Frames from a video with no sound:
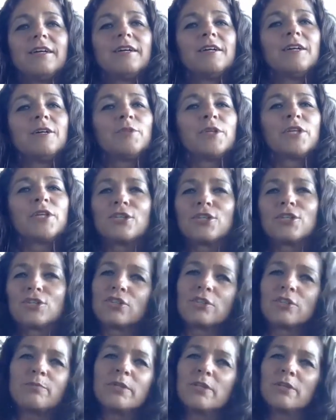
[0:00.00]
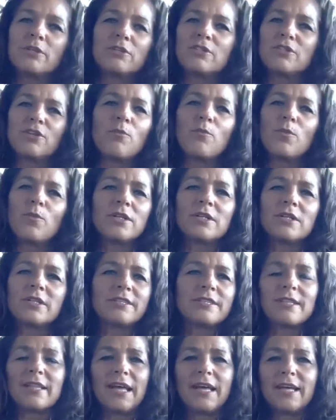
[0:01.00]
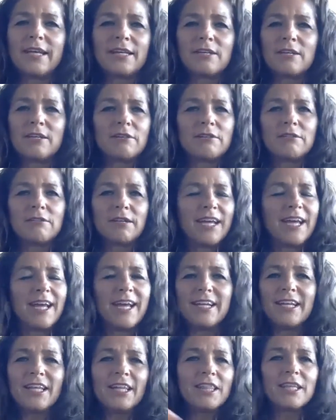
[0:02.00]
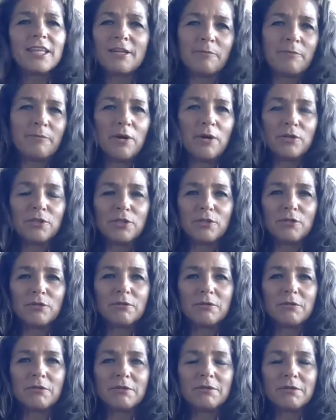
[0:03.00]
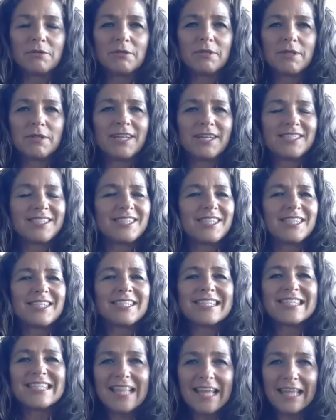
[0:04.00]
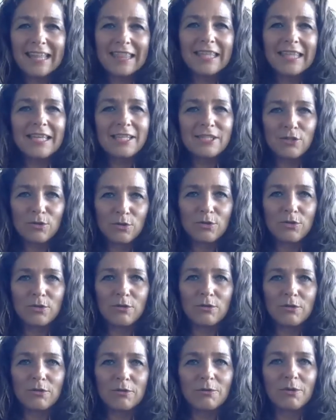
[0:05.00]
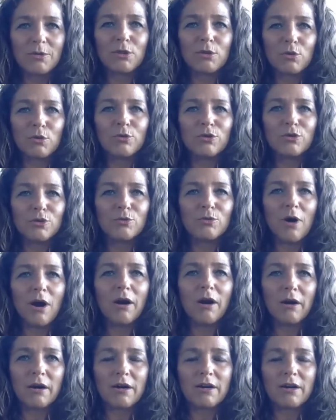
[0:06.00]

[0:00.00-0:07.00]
Because just because someone doesn't like anything about you, it says nothing to do with who you are.